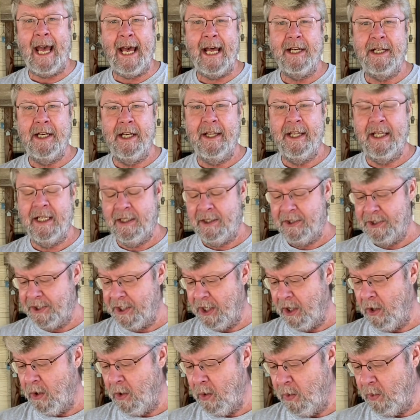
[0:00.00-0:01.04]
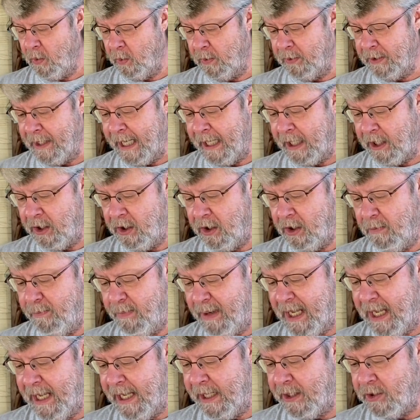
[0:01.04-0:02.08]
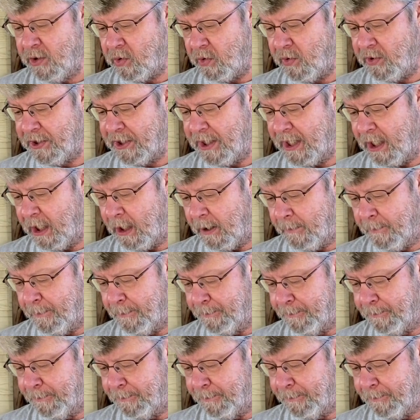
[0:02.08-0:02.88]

add to this, so that could be interesting.